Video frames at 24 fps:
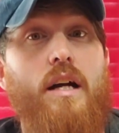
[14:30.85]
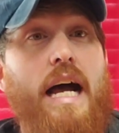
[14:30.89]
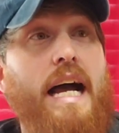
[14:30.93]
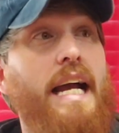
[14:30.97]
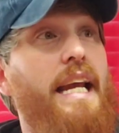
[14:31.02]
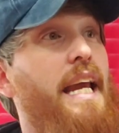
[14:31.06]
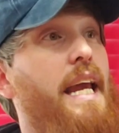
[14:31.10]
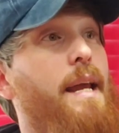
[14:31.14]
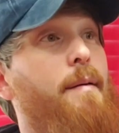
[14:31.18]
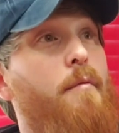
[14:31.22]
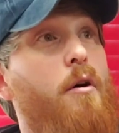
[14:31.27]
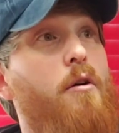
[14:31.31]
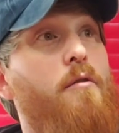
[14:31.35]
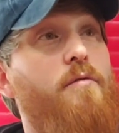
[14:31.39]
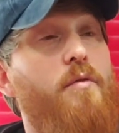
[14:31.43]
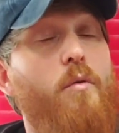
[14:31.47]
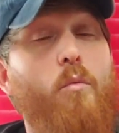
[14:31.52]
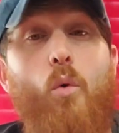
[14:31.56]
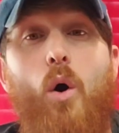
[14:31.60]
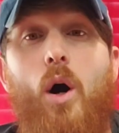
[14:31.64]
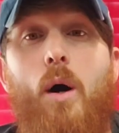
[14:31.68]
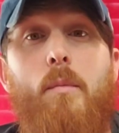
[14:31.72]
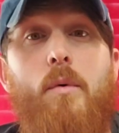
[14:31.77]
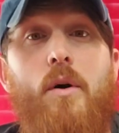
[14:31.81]
I came home
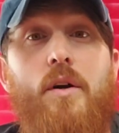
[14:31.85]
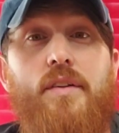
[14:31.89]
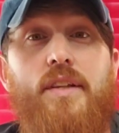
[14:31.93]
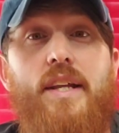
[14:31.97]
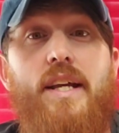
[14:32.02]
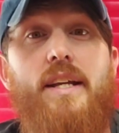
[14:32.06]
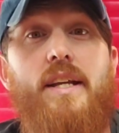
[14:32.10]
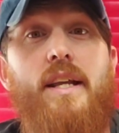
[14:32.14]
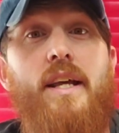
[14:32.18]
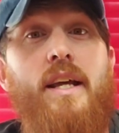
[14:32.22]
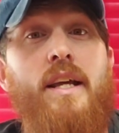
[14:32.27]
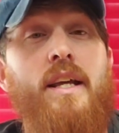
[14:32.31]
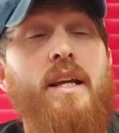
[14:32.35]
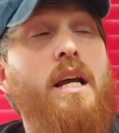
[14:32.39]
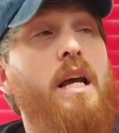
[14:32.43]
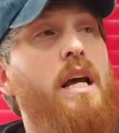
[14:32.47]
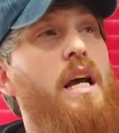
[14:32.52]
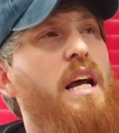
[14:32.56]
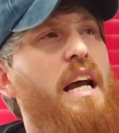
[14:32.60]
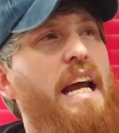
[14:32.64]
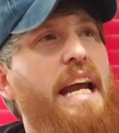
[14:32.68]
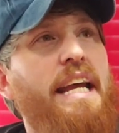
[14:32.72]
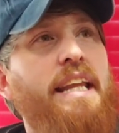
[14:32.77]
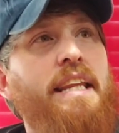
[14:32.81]
from Walmart that day,
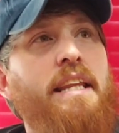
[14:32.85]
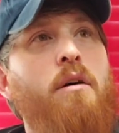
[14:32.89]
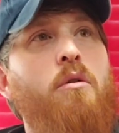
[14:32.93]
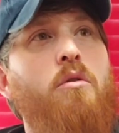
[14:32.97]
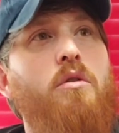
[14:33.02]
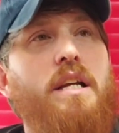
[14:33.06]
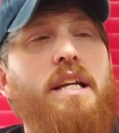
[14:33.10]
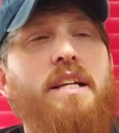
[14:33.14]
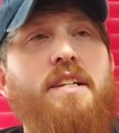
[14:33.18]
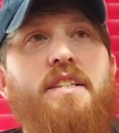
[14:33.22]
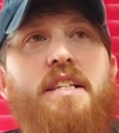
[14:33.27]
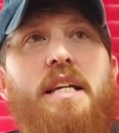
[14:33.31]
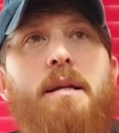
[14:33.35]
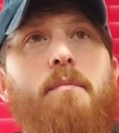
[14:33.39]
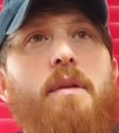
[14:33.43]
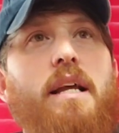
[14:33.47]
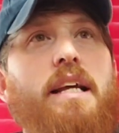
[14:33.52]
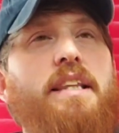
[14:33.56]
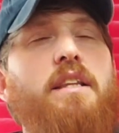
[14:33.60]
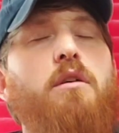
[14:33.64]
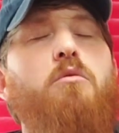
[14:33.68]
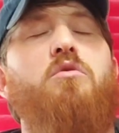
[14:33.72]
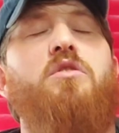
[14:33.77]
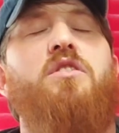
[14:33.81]
and it seemed
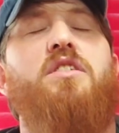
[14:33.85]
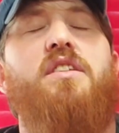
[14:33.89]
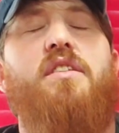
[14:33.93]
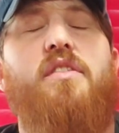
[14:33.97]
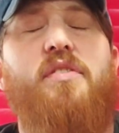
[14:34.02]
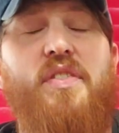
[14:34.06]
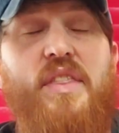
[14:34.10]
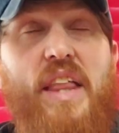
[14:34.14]
like there was